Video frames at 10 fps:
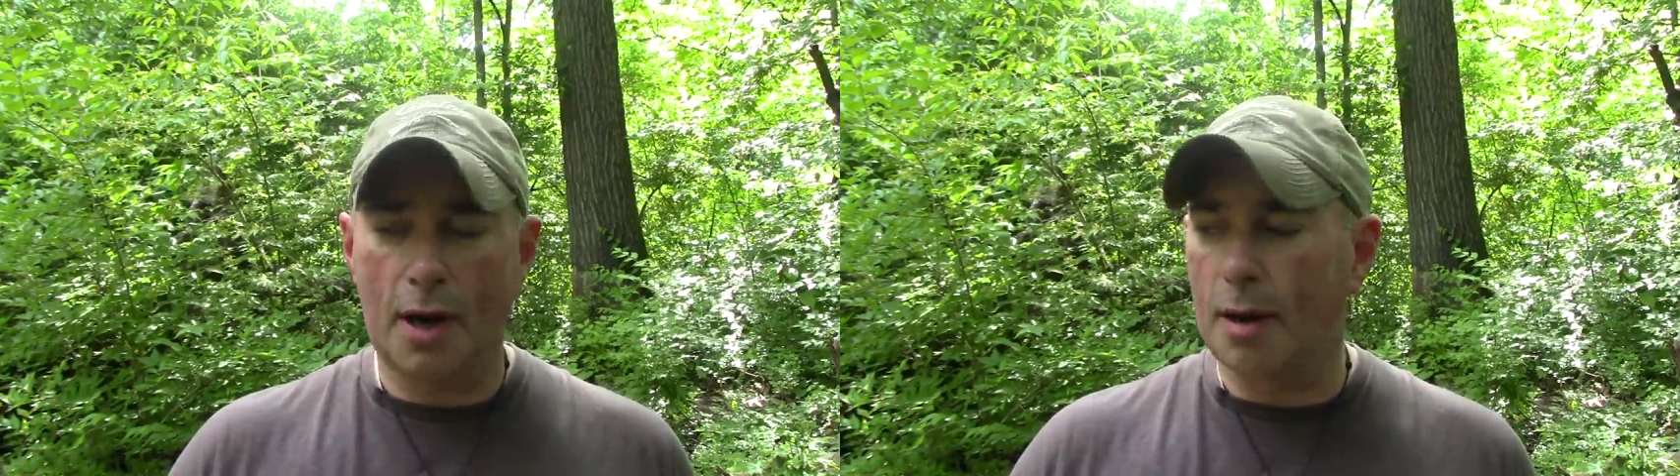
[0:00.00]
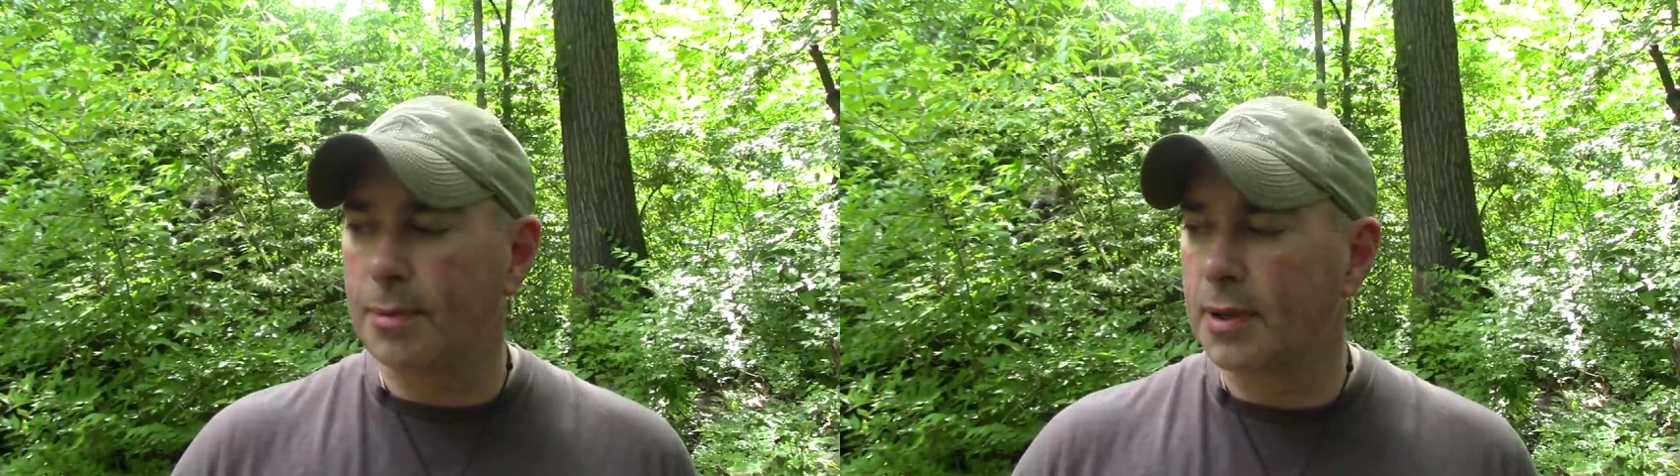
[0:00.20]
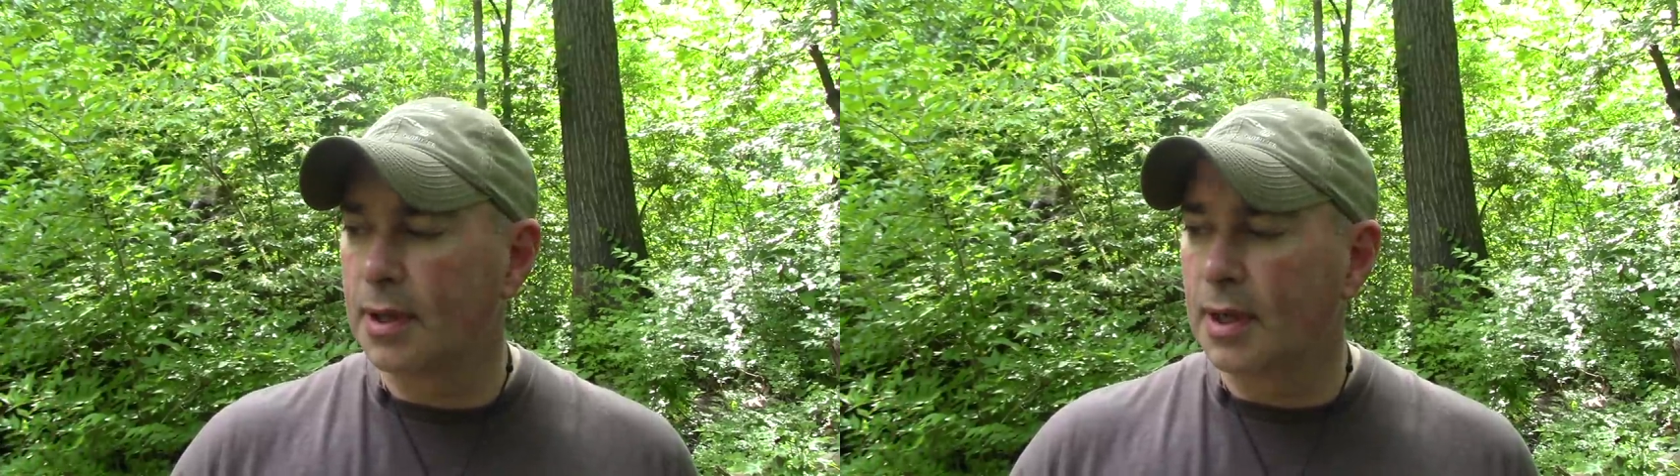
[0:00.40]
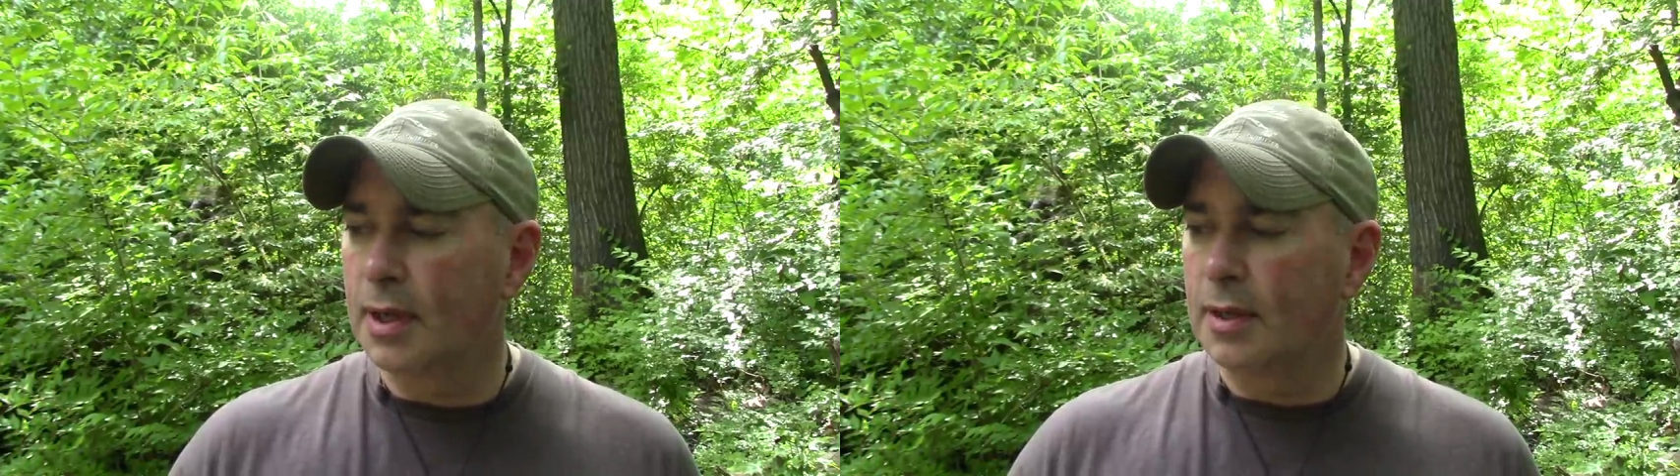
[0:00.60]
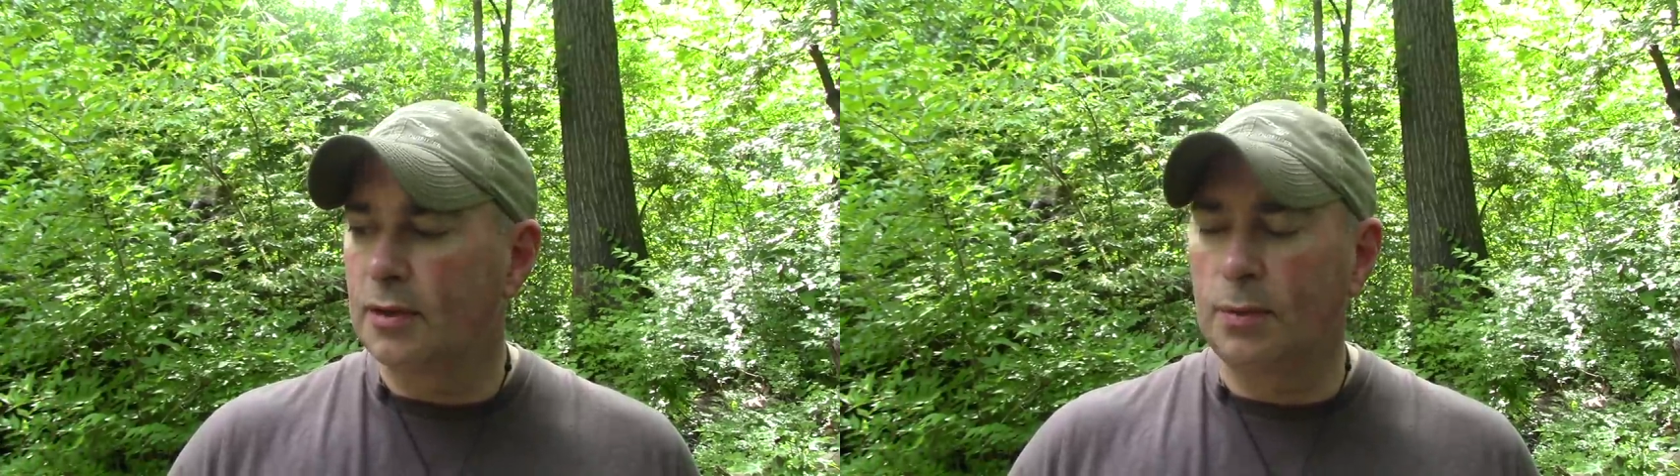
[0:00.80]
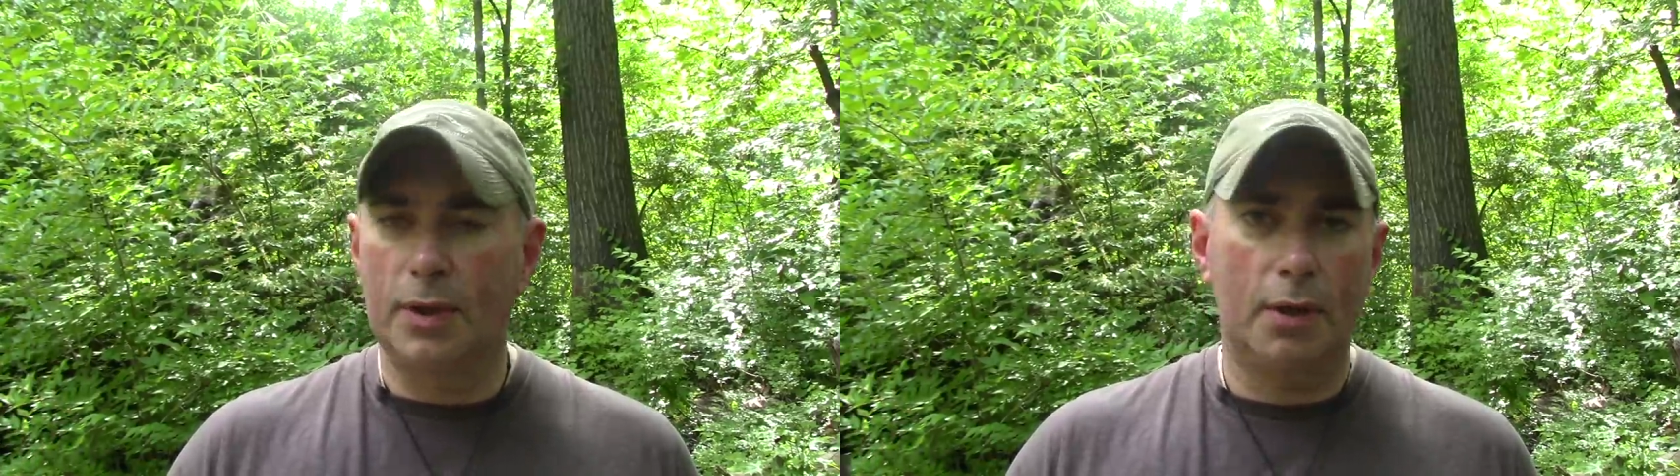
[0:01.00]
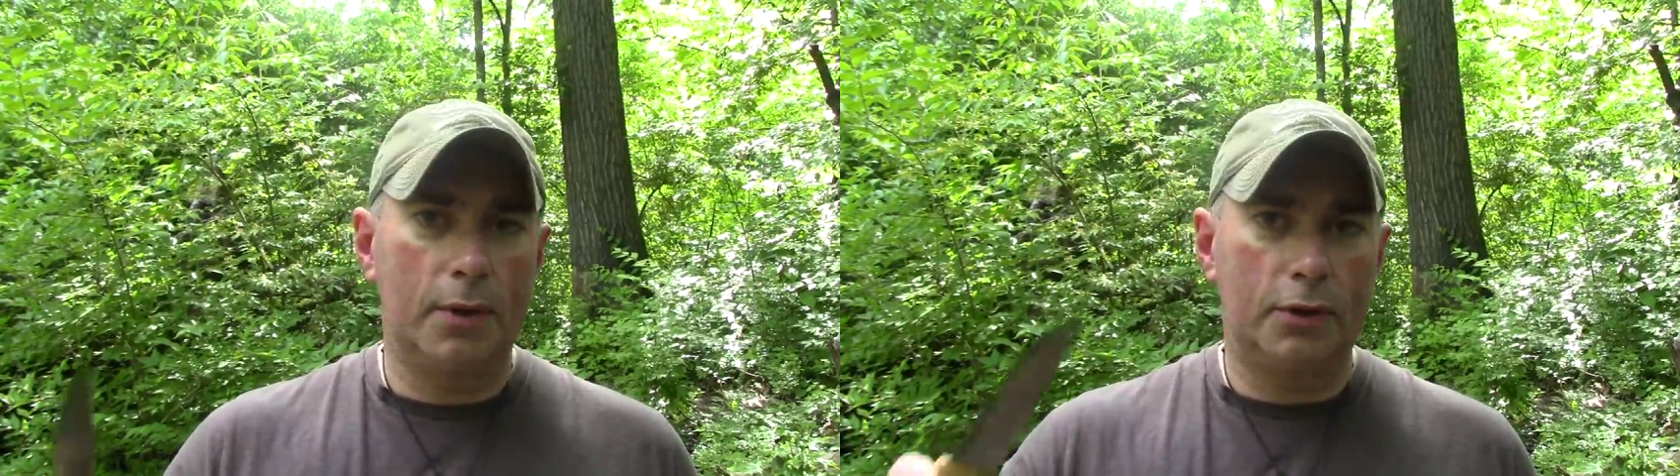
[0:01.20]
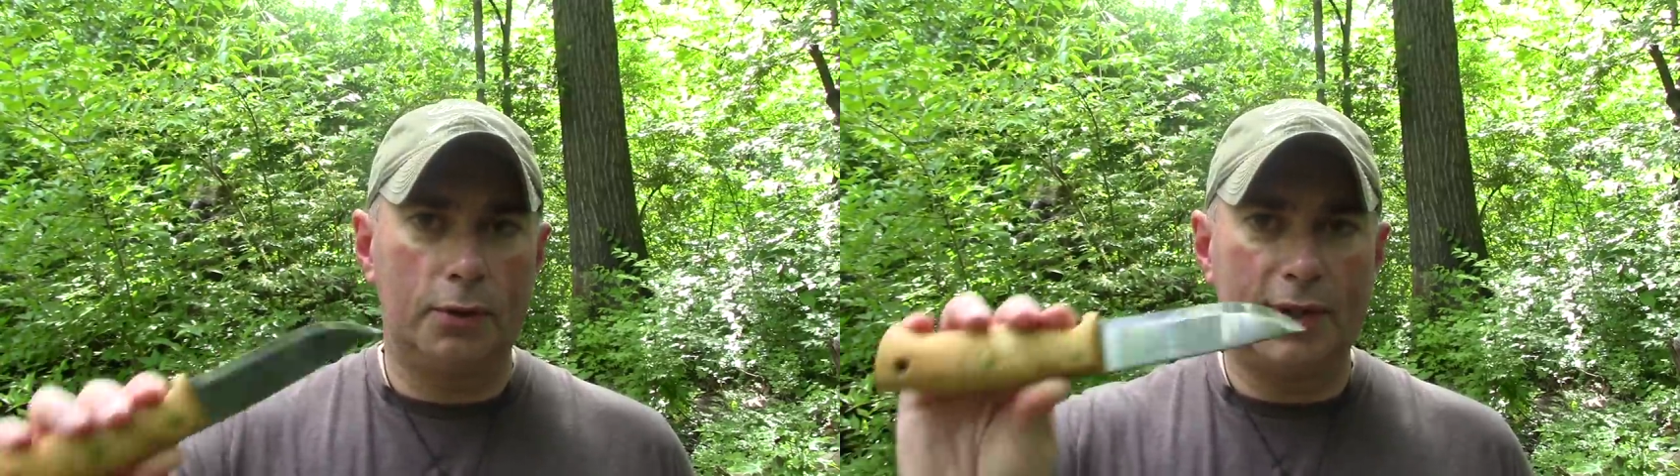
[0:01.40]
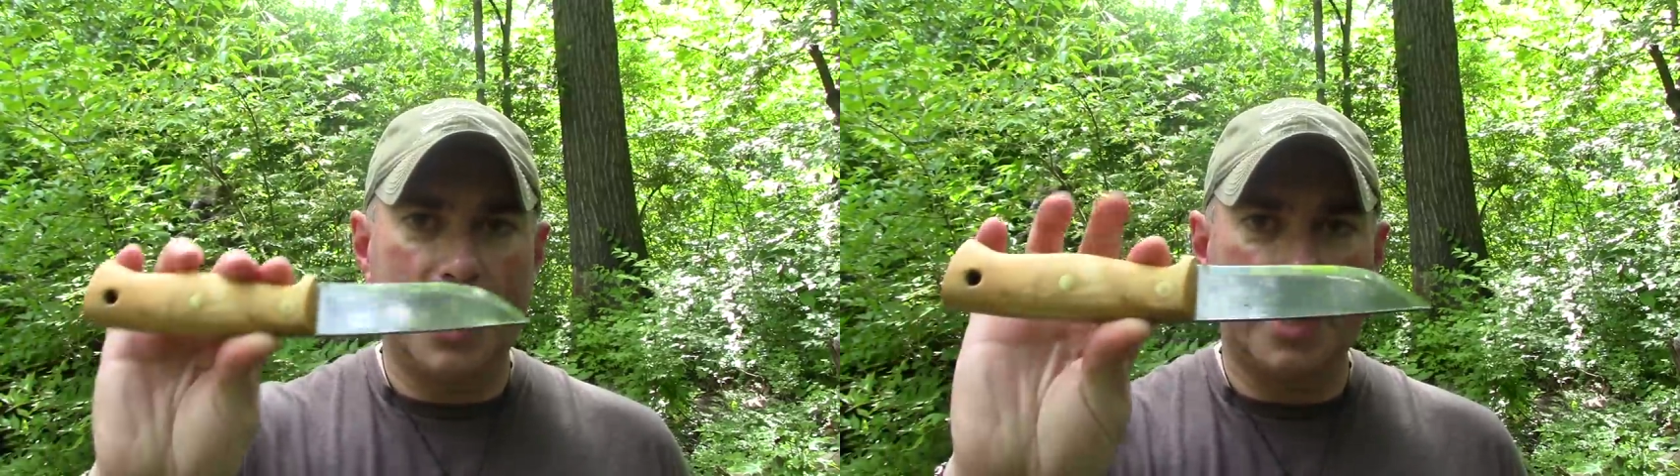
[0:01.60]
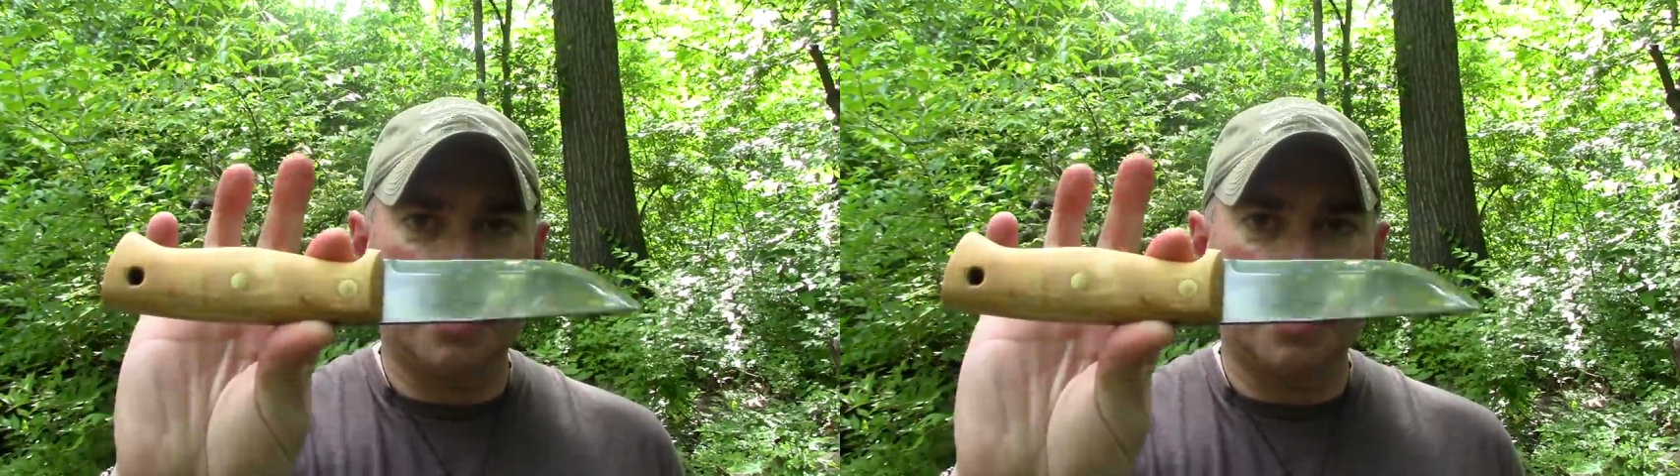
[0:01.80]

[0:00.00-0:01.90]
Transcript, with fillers: up. So we're going to take